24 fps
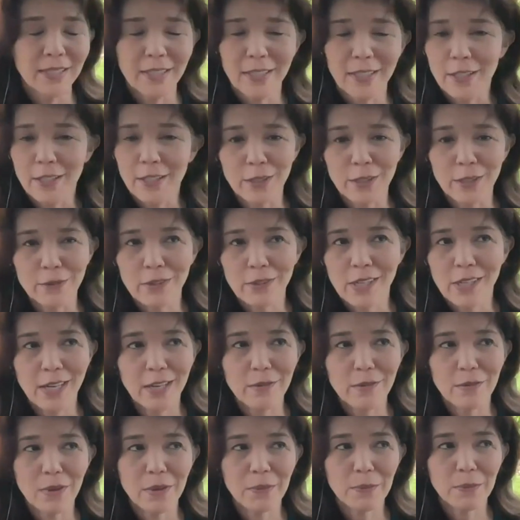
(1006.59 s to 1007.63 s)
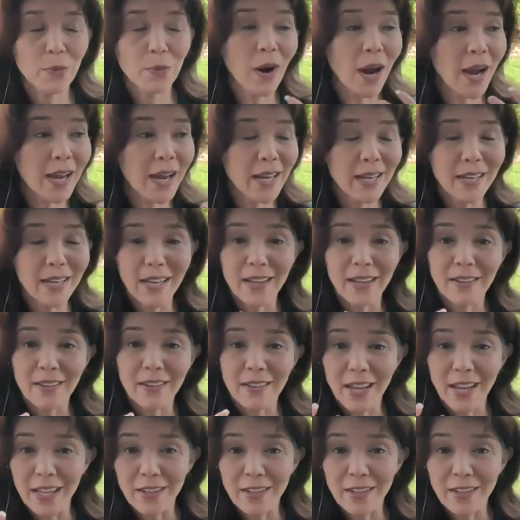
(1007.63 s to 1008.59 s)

you know, uh, pride in